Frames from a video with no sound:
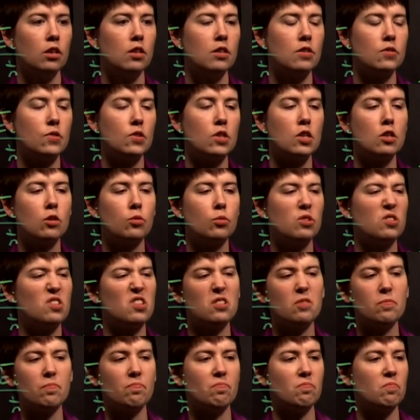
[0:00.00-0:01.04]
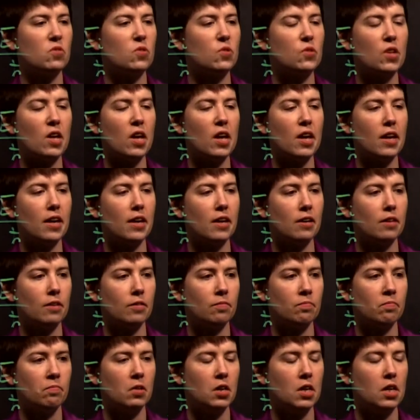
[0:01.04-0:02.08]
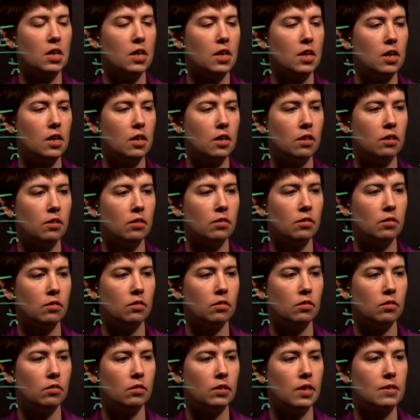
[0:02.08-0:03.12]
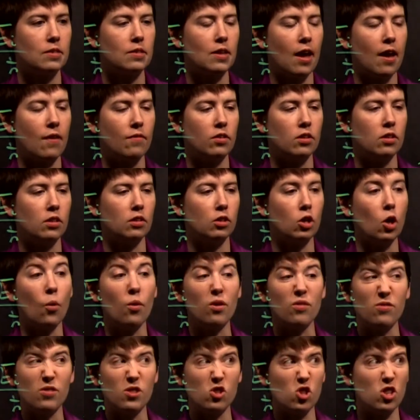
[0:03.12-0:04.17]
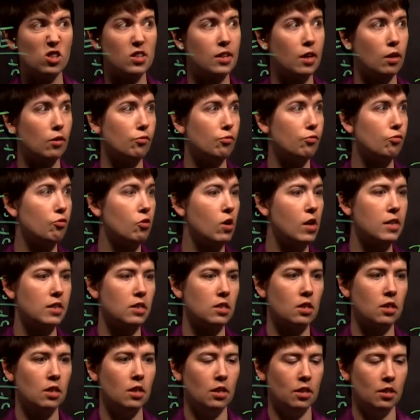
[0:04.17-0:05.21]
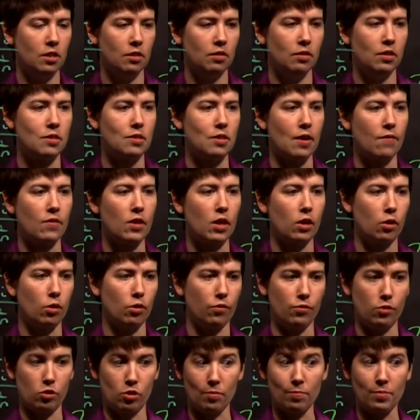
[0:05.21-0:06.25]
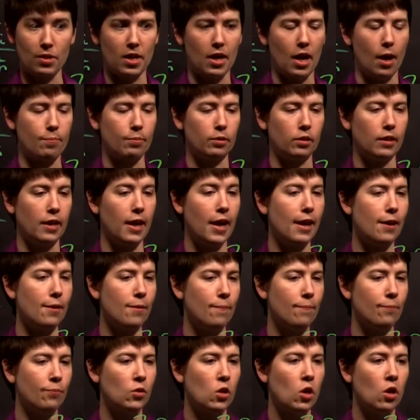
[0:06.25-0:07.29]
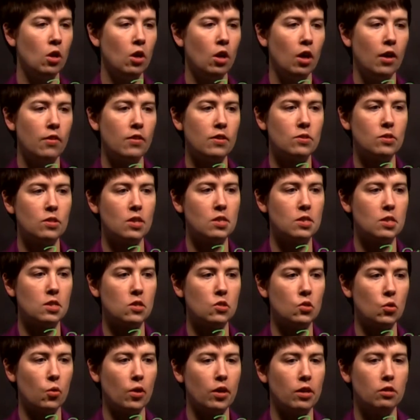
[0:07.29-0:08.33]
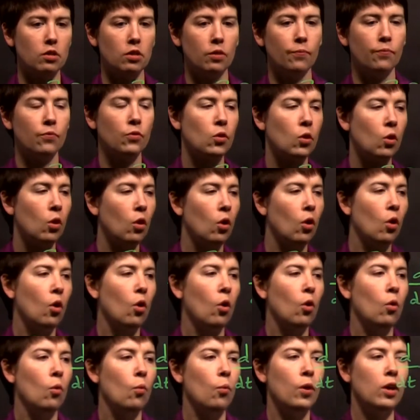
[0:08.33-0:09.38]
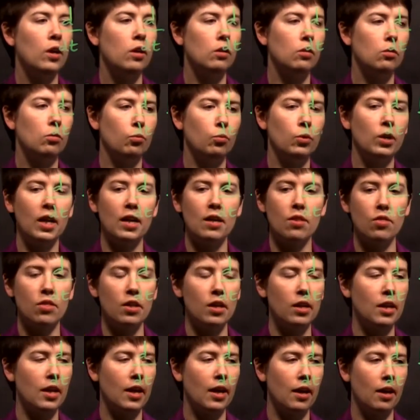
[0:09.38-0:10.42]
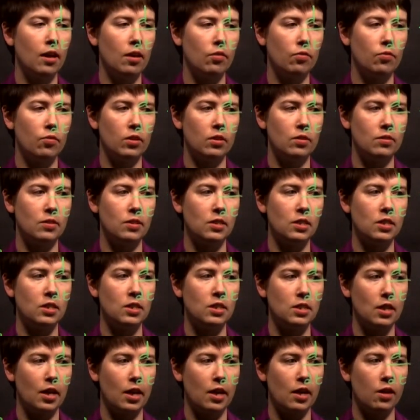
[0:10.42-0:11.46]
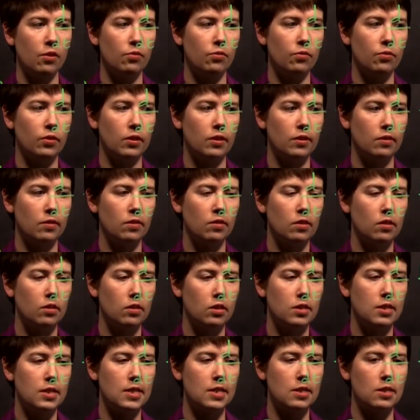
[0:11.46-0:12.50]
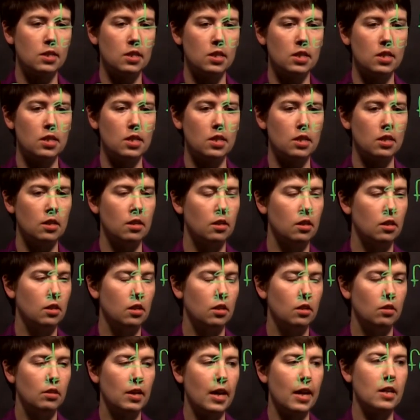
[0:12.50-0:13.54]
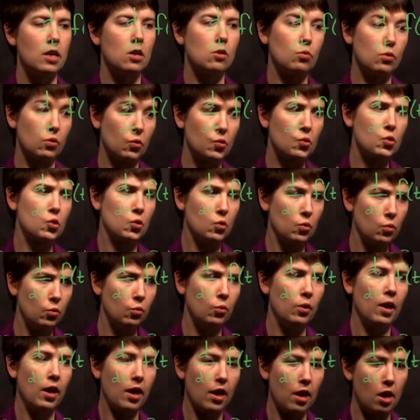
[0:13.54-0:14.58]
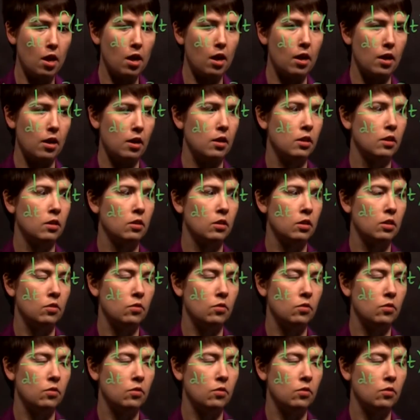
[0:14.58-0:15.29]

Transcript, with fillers: is equal to, say, uh, let's have a coefficient out front Let's have that coefficient be capital A, and then say t squared. Well, when I then have df dt, that equals 2at.